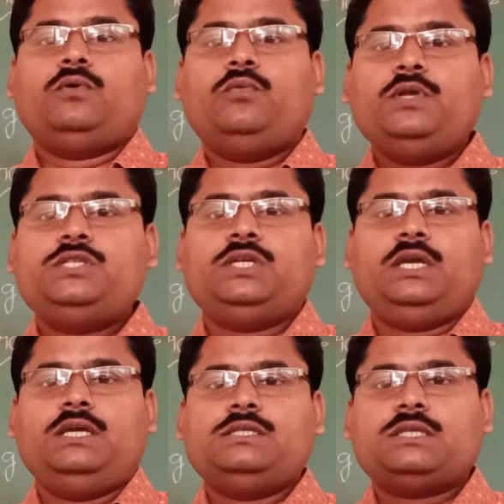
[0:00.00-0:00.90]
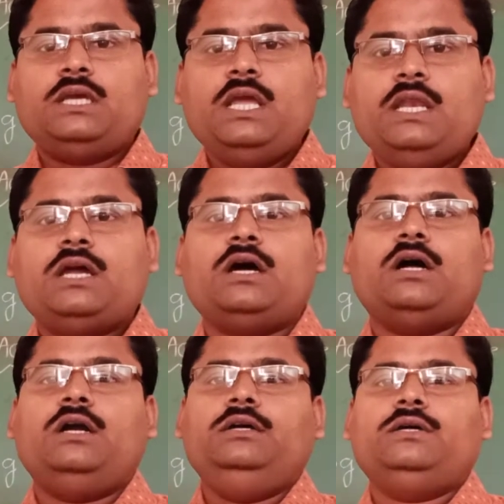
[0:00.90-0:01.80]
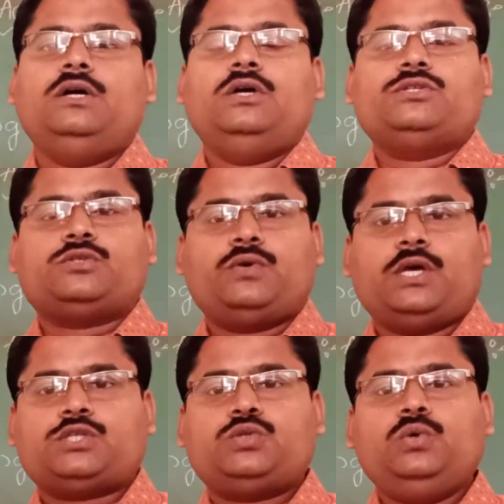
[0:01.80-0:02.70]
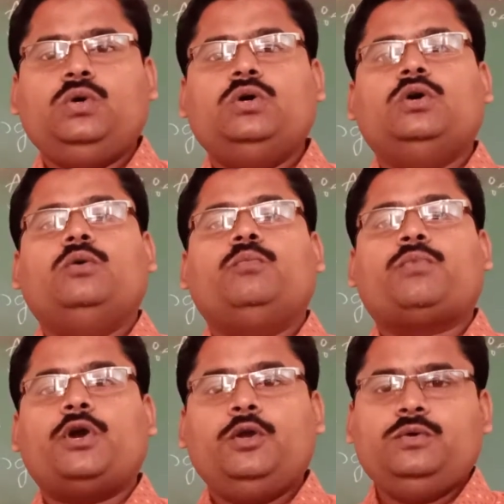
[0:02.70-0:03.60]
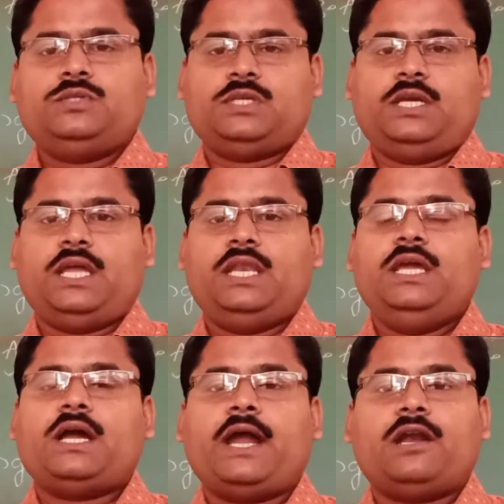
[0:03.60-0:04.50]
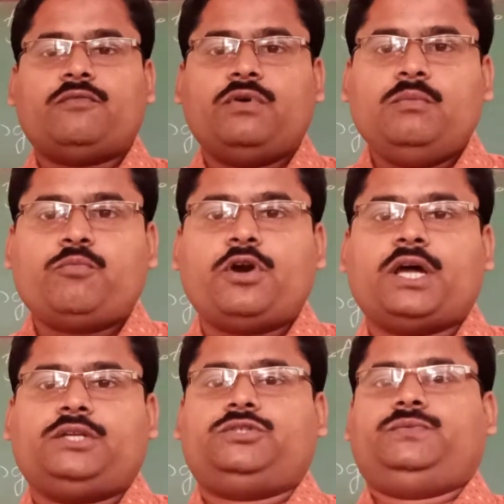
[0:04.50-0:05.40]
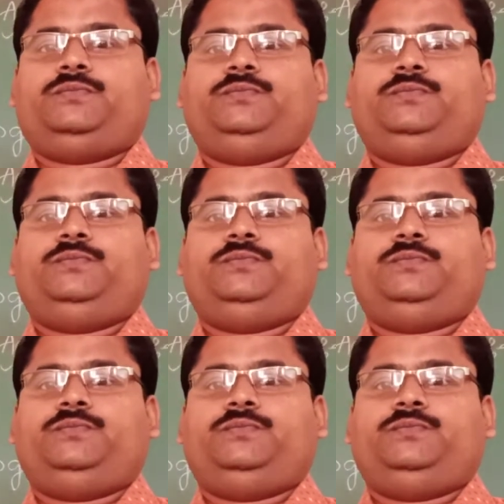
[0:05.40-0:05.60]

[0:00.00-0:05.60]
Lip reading: which is incurred so as to produce any kind of a product.